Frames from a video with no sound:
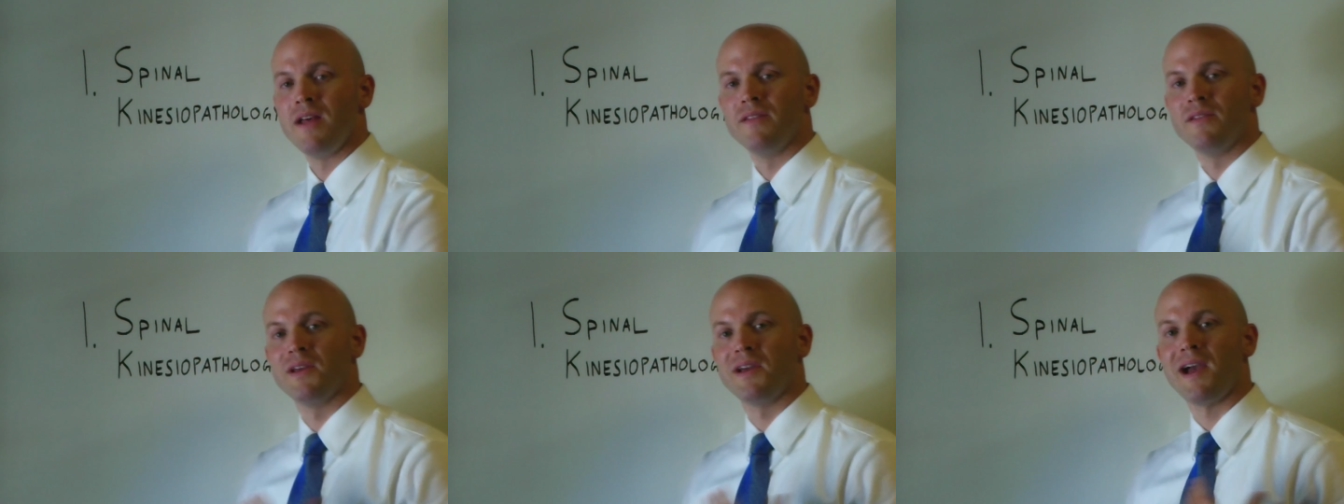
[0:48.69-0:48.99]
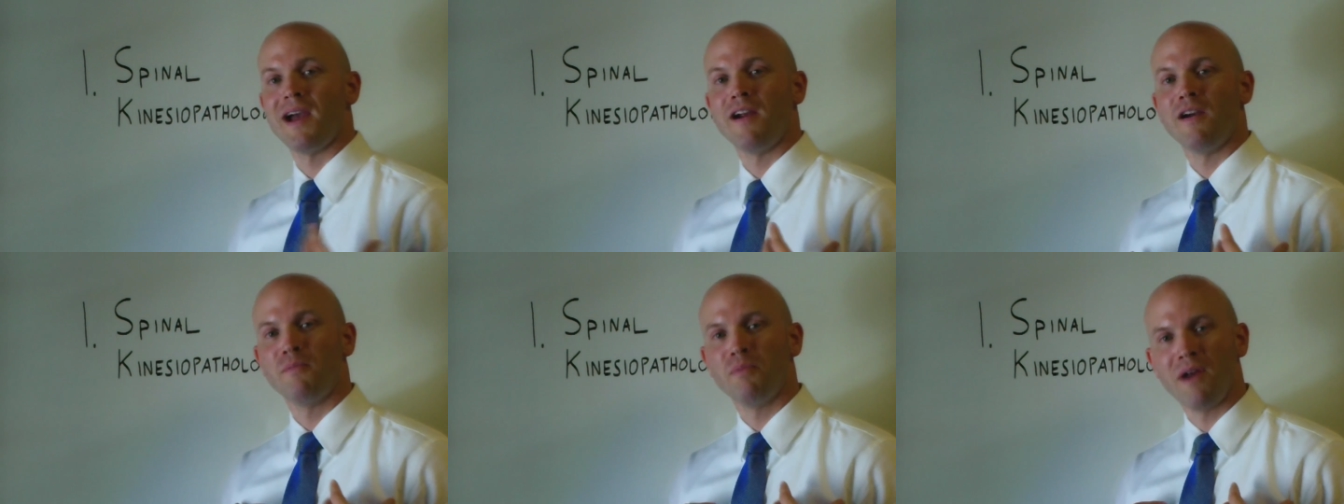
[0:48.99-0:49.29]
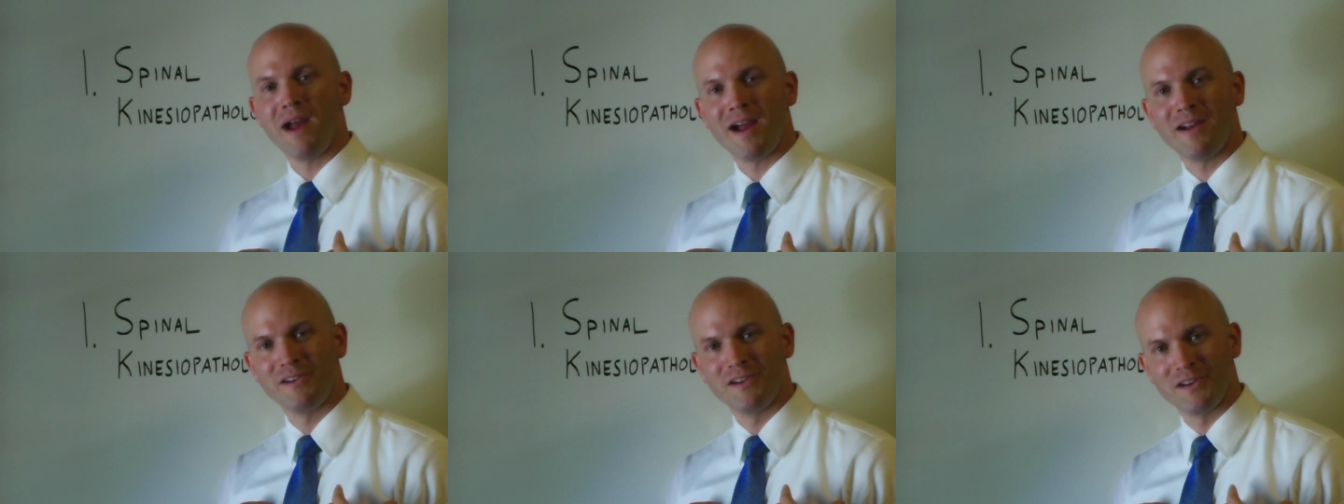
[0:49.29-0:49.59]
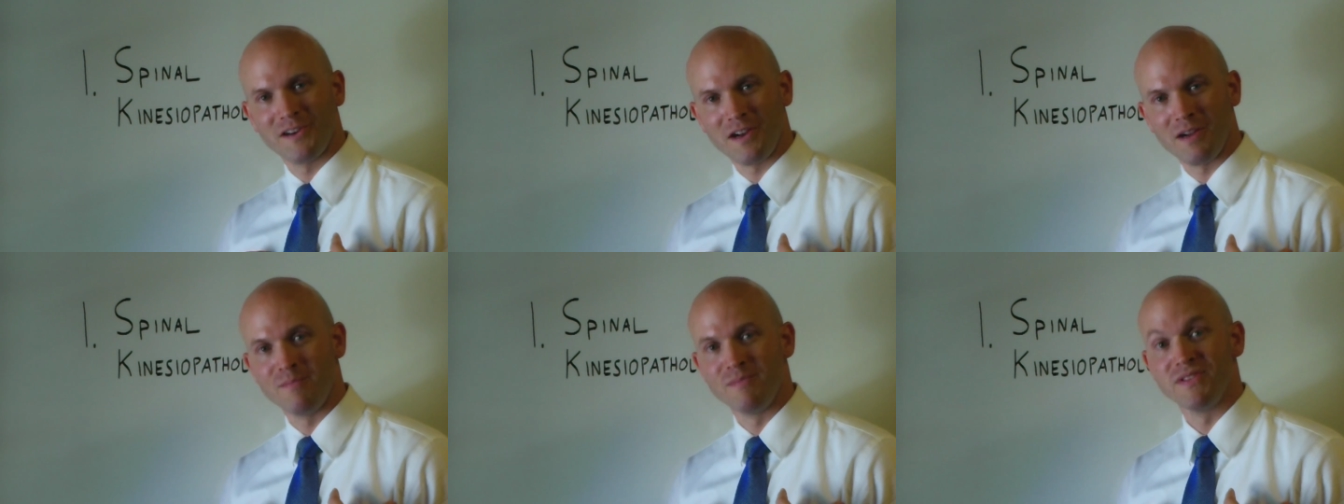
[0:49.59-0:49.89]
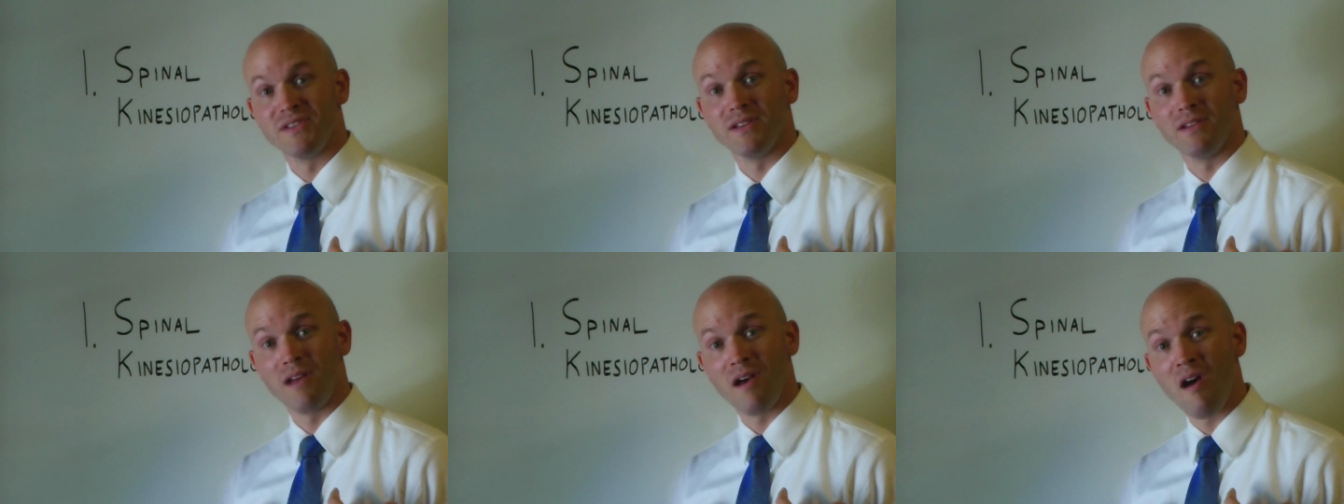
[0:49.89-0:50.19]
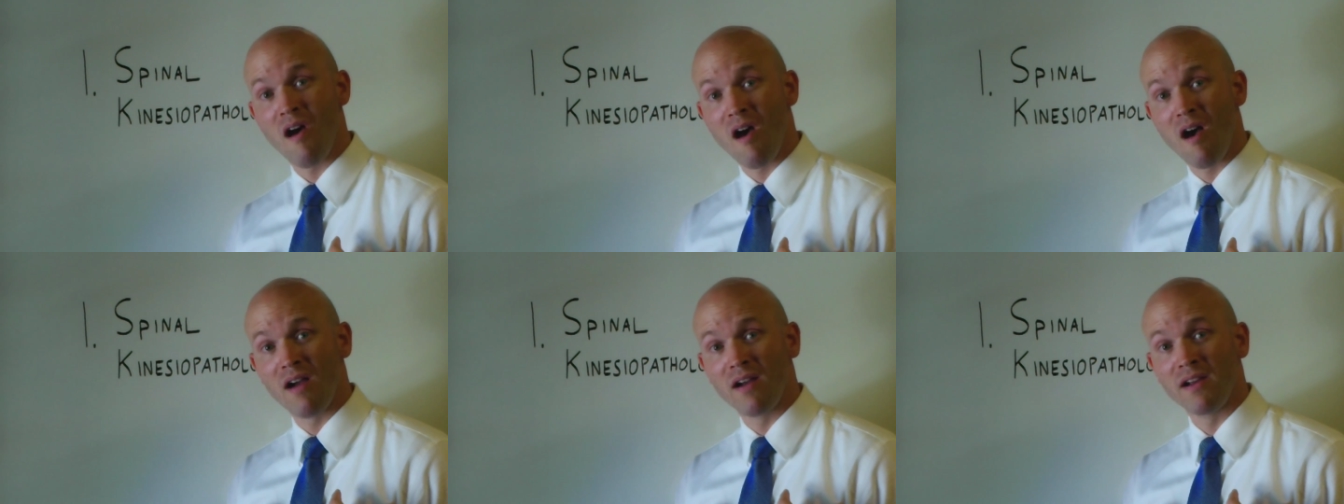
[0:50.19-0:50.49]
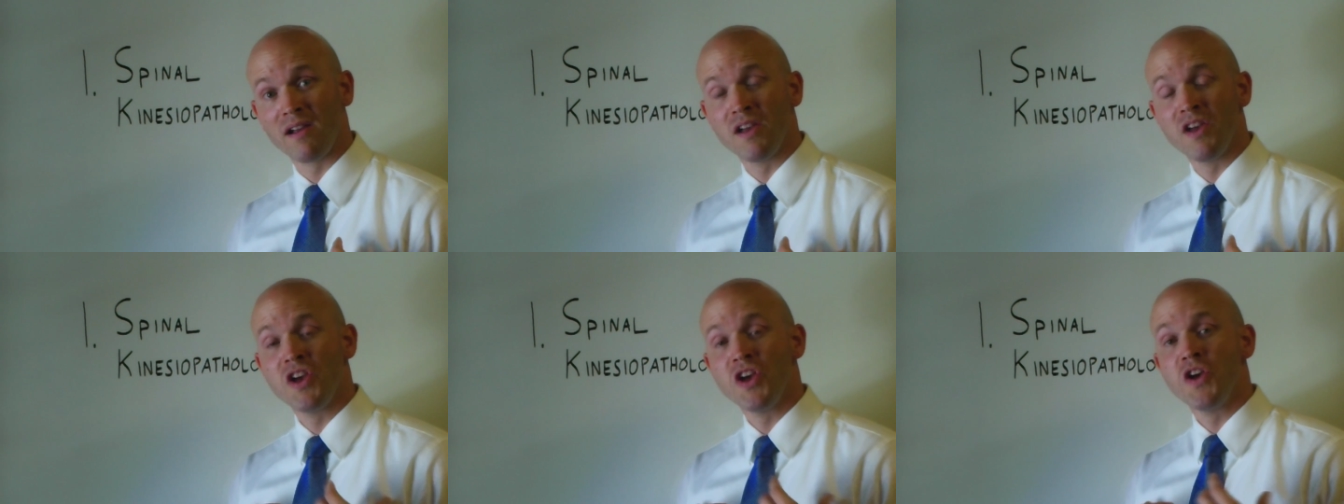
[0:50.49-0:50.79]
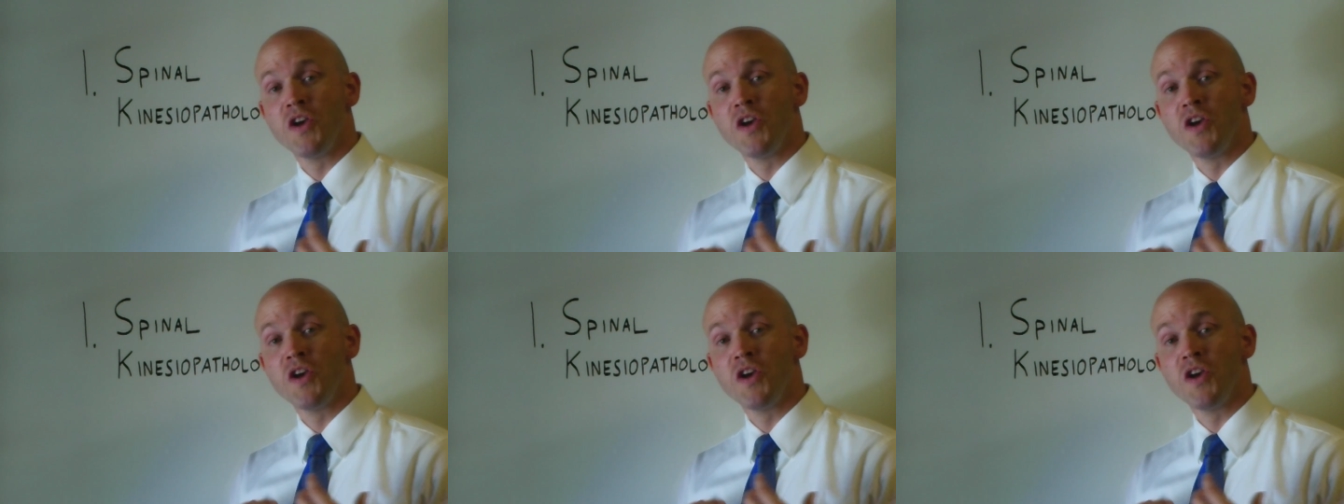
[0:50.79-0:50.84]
The chiropractor comes along,